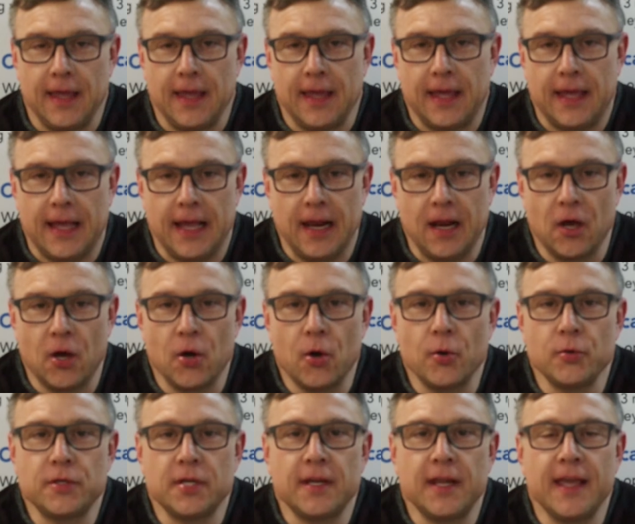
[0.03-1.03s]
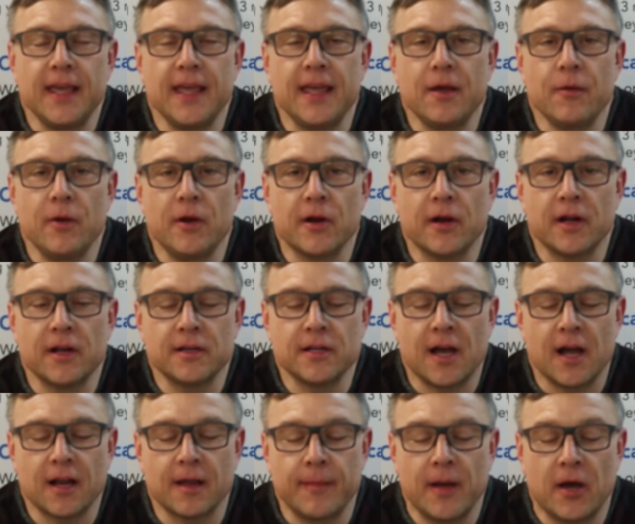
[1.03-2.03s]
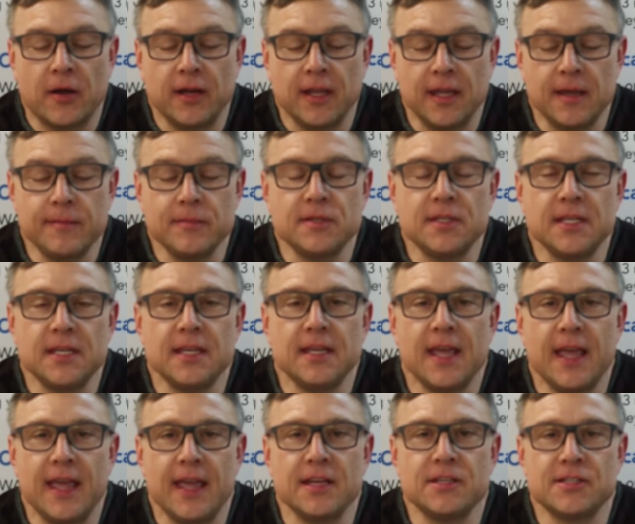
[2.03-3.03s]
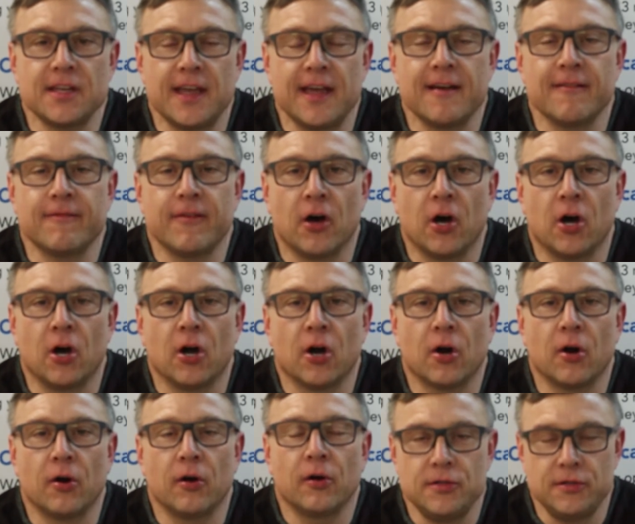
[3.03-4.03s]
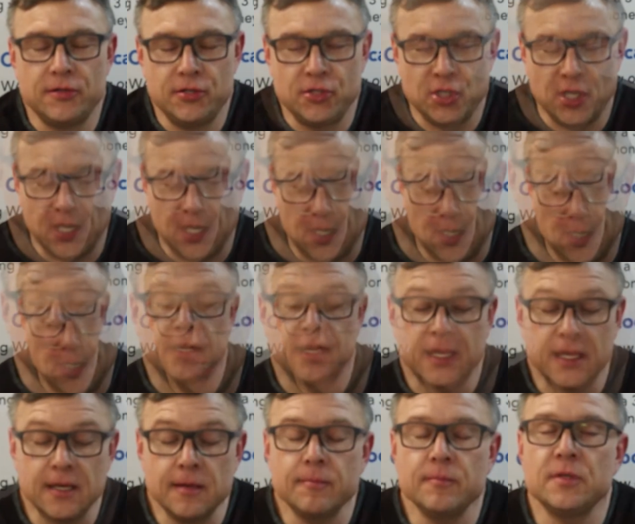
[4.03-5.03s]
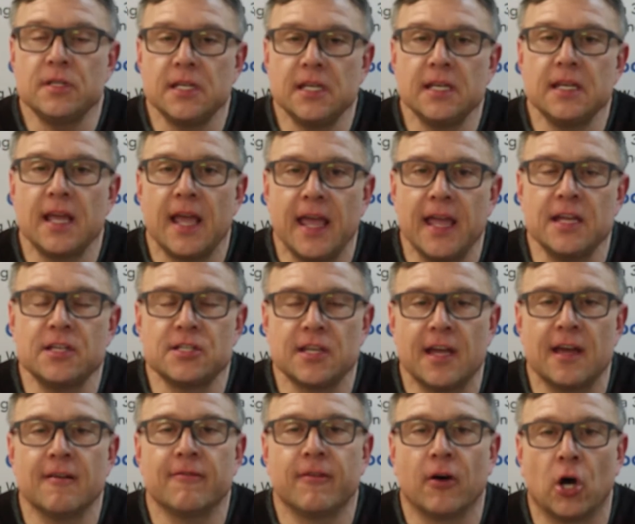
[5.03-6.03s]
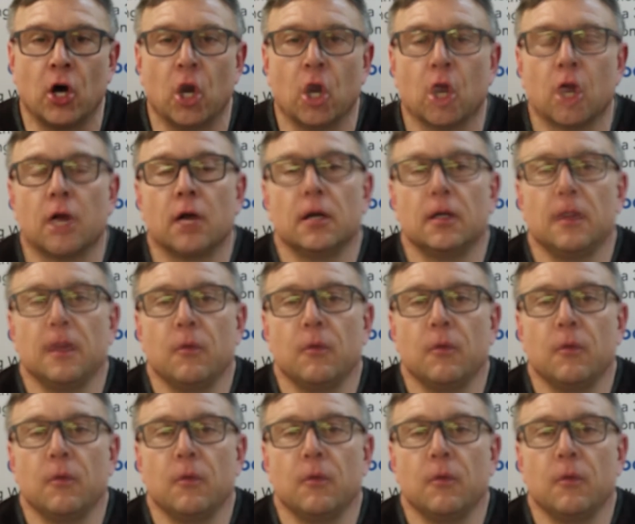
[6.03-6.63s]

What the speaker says: Hello, today we are going to talk about MTHFR gene, MTHFR,